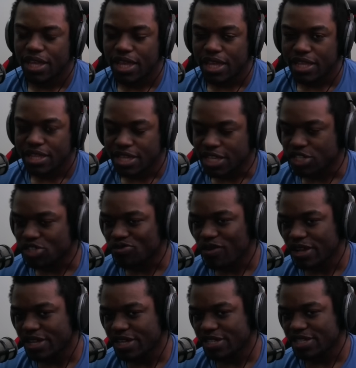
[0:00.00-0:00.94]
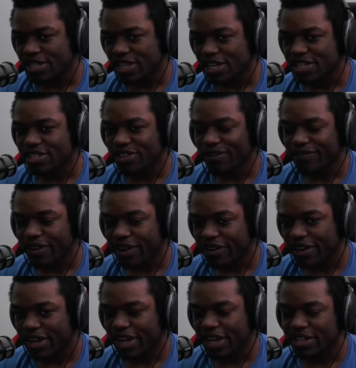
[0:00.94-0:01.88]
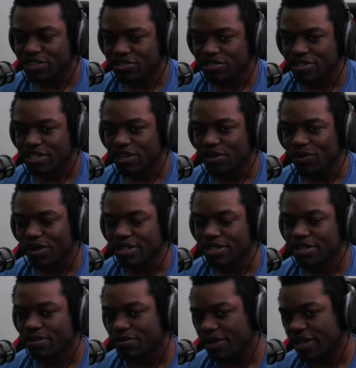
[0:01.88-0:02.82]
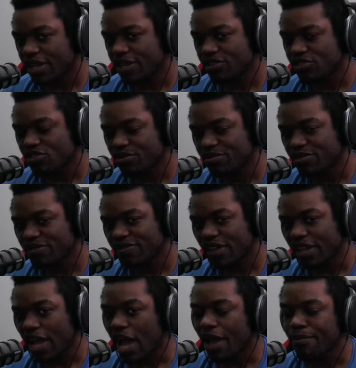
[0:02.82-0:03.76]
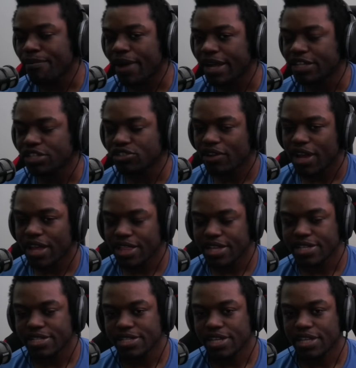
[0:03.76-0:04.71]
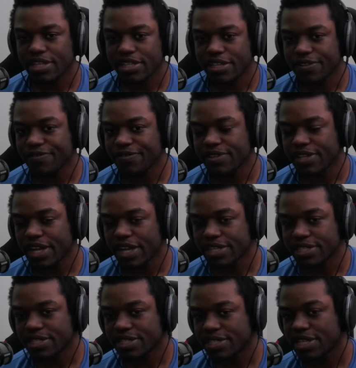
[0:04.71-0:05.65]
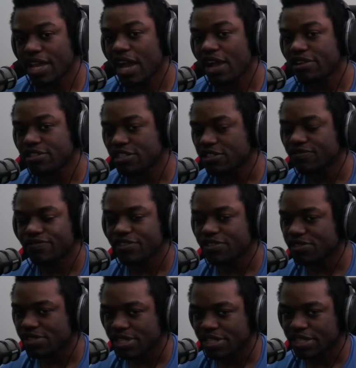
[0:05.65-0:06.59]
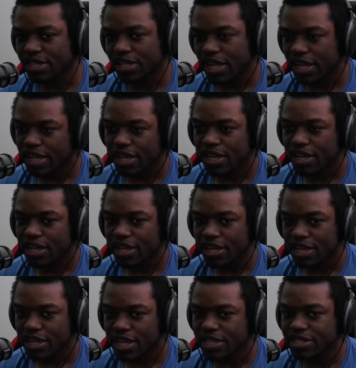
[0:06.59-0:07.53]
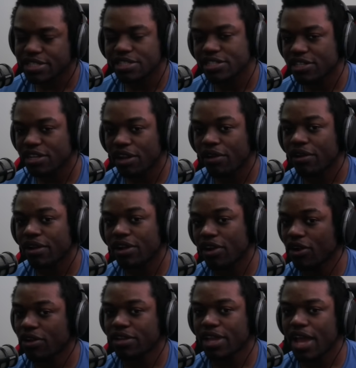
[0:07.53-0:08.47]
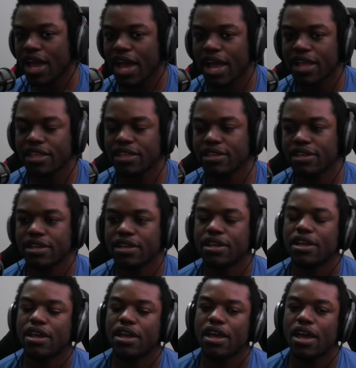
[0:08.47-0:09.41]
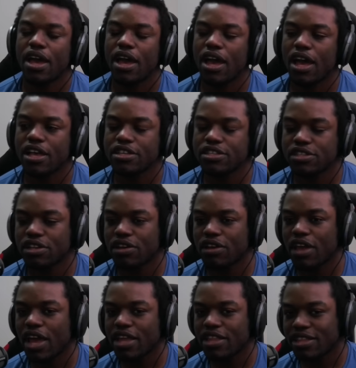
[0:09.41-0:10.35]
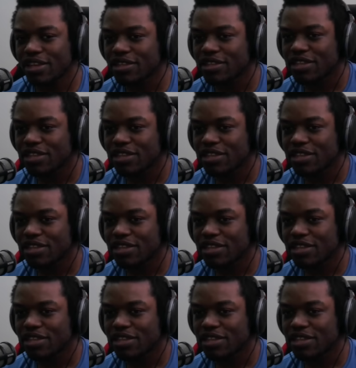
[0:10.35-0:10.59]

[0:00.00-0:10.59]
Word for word: this one is is a very interesting one to me in terms of like I might try this in different decks and see how it just feels as a like a as a generic card to add. Uh, so yeah, Th-